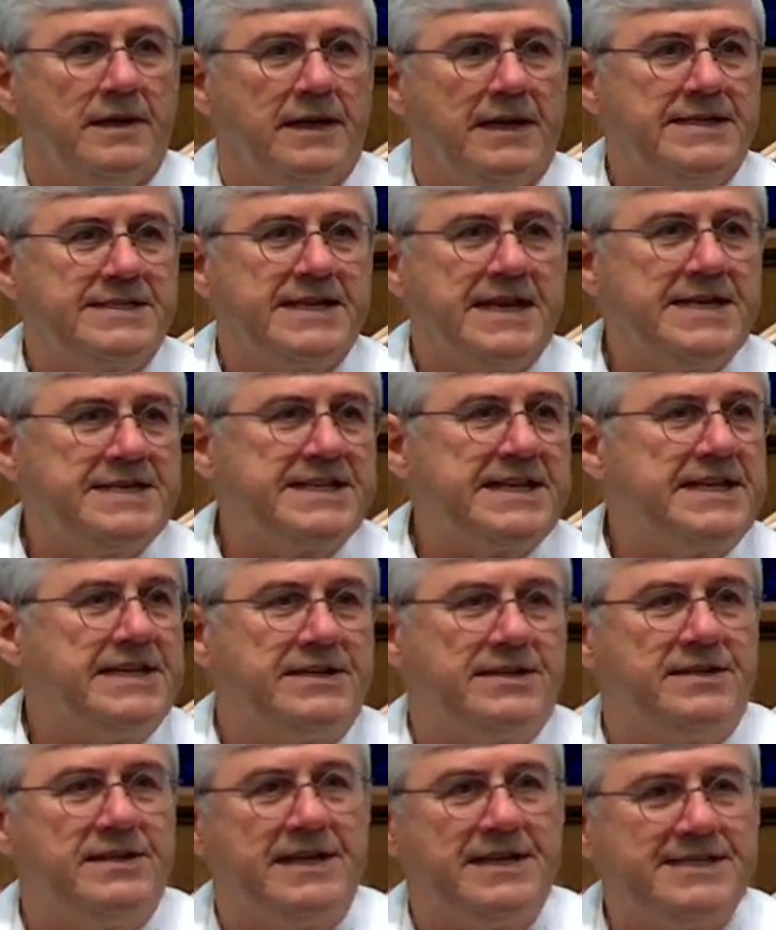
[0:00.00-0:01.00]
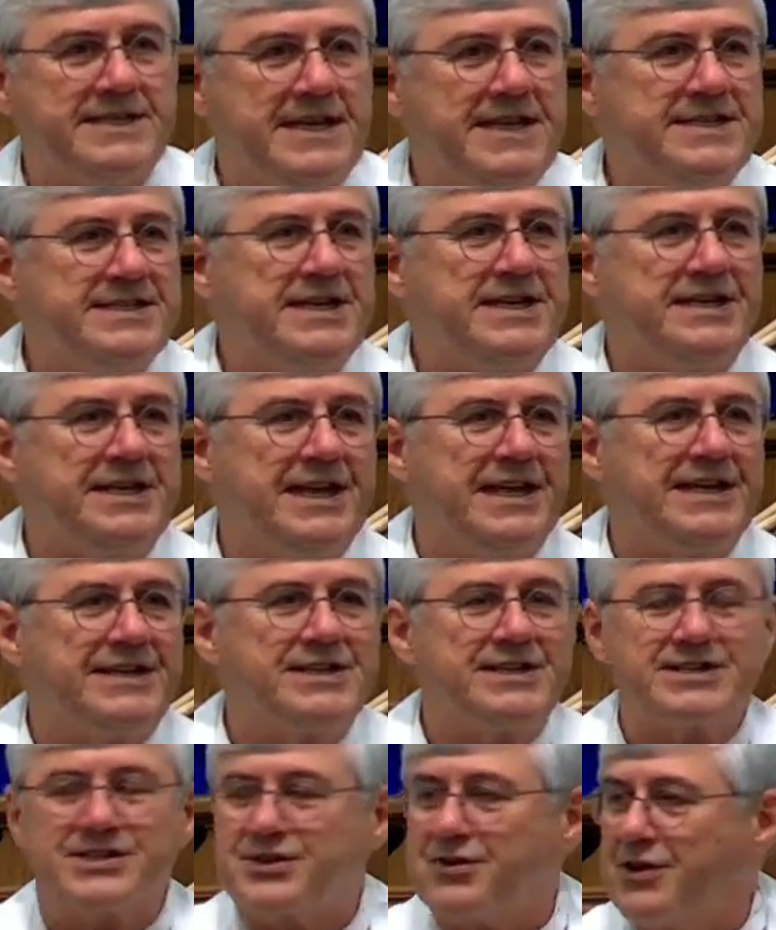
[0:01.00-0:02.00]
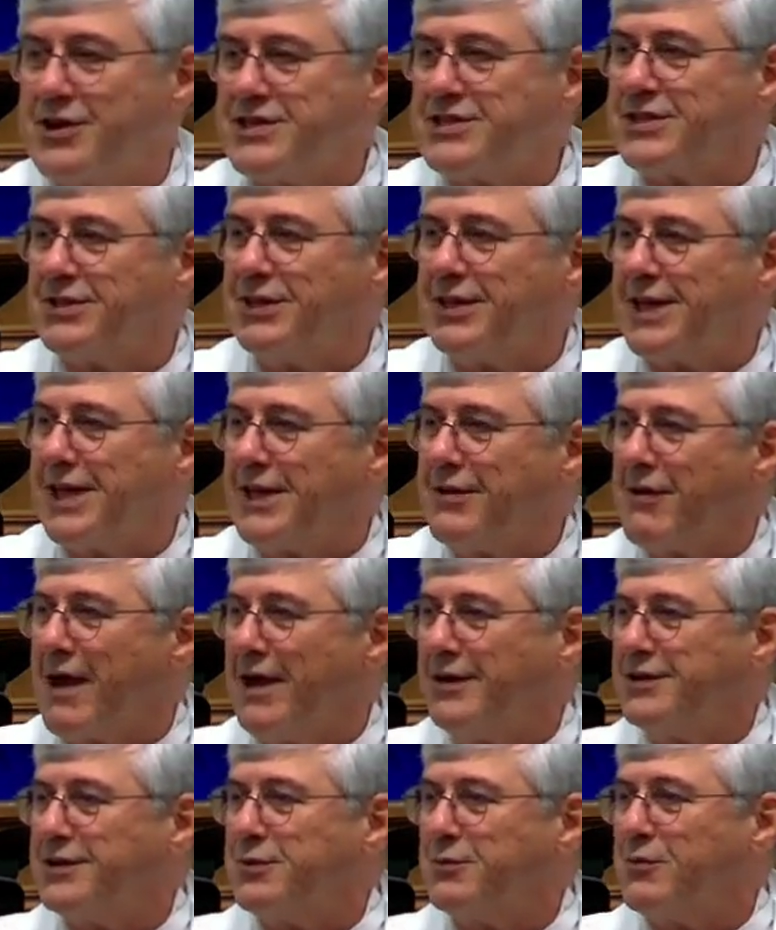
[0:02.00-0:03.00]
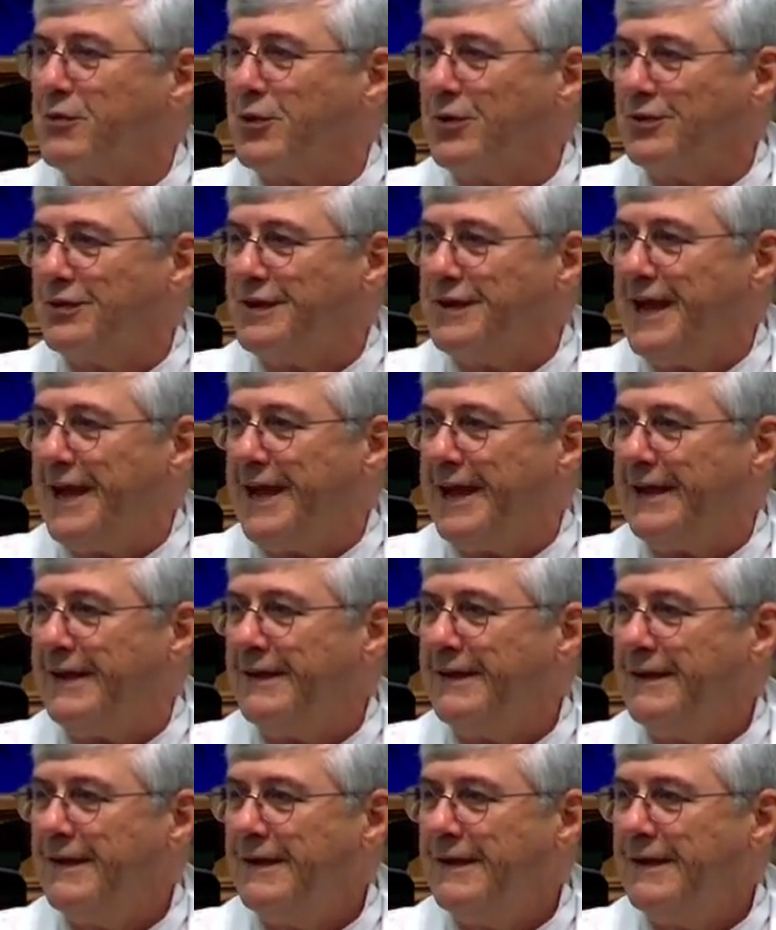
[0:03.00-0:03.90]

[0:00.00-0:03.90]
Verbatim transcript: It's easy, it's easy to get discouraged looking around at the world today.